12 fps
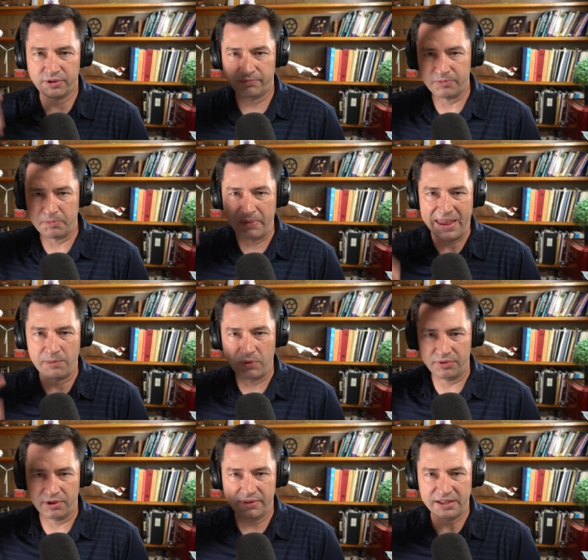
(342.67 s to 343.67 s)
the the
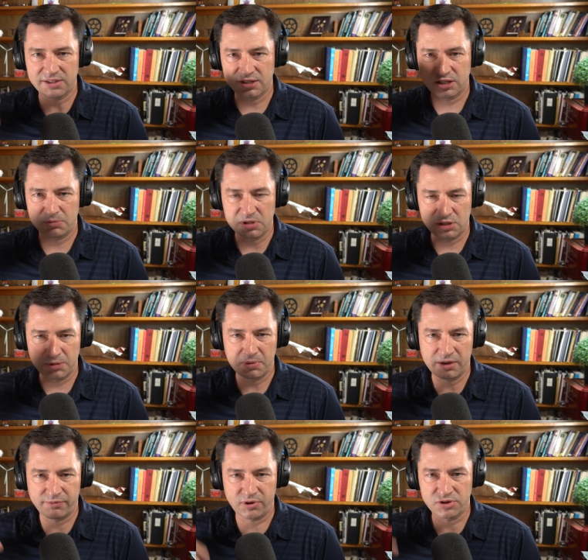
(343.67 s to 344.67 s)
bandwidth of that system is
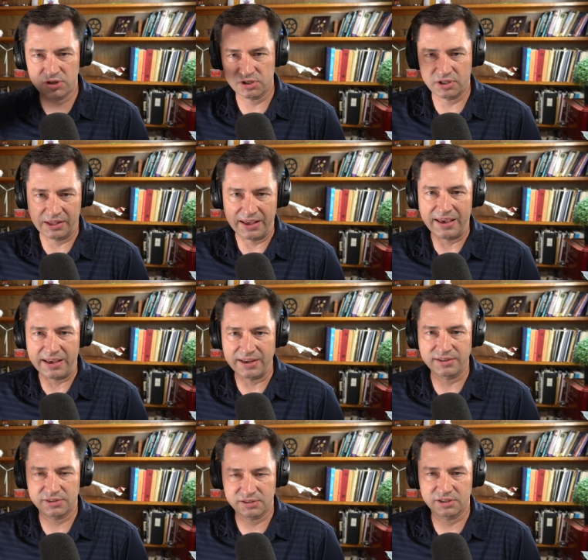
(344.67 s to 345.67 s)
limited versus the
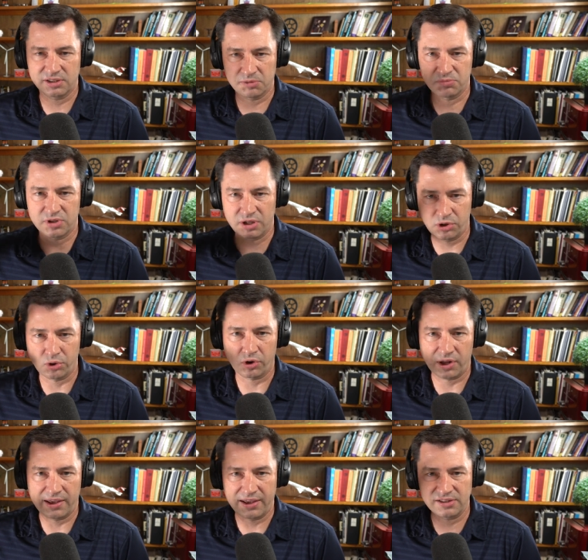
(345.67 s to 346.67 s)
KA systems, the newer
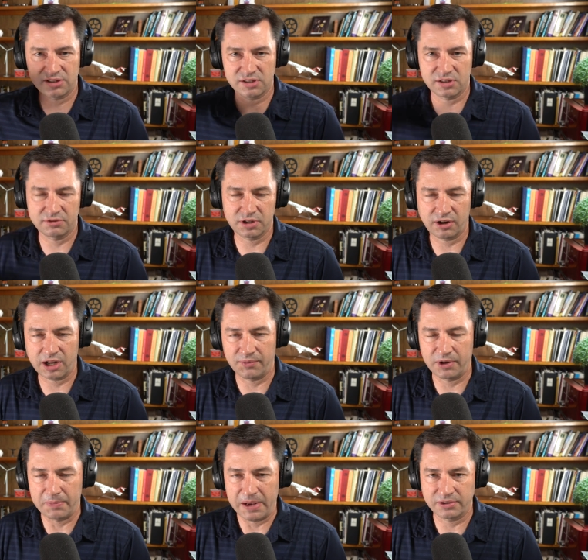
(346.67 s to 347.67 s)
KA systems that are
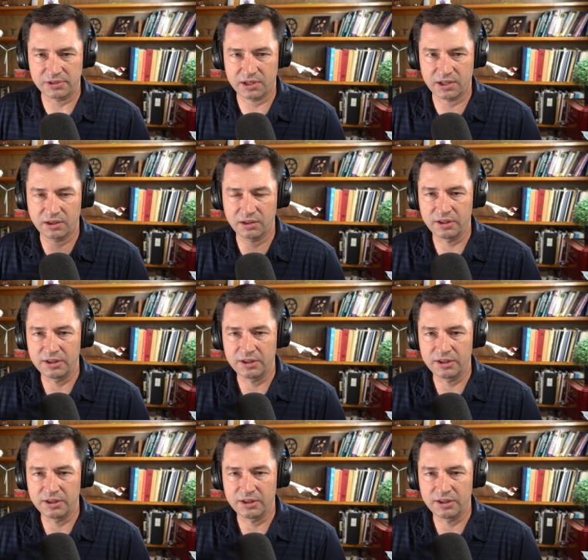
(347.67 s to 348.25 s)
coming about today.